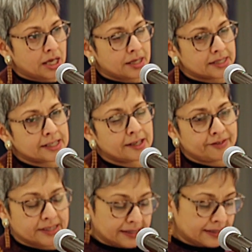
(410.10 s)

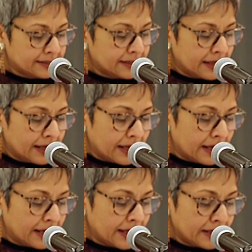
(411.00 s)
services
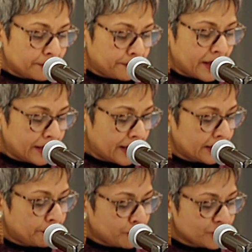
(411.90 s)
in
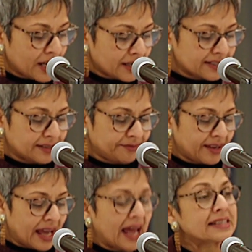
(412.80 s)
a productive
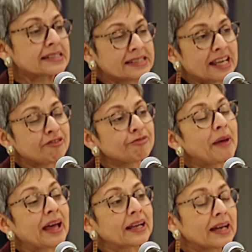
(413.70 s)
and safe
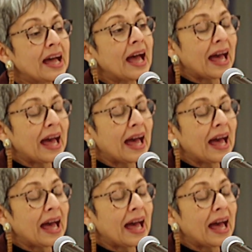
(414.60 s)
manner.